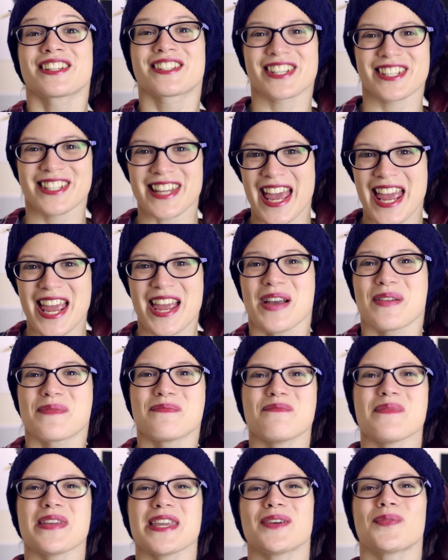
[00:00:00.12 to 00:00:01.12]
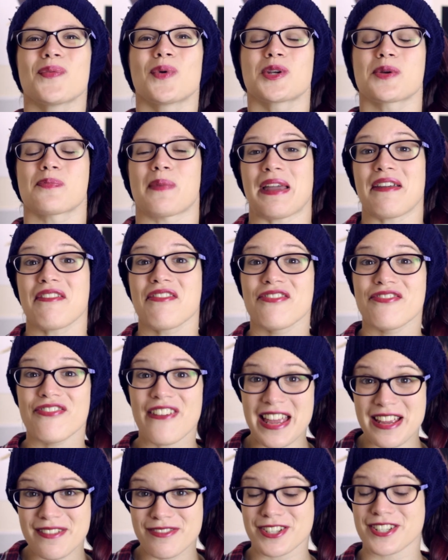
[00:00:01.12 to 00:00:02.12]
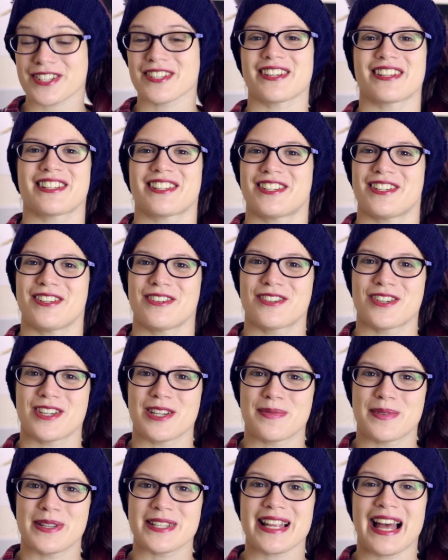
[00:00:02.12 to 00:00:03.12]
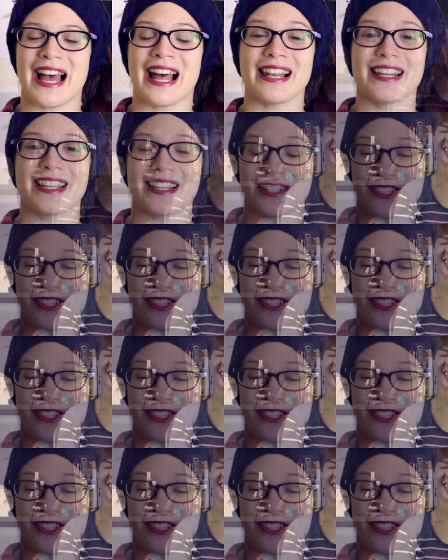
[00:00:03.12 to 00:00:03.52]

Today, me and one of my favourite science YouTubers, Alie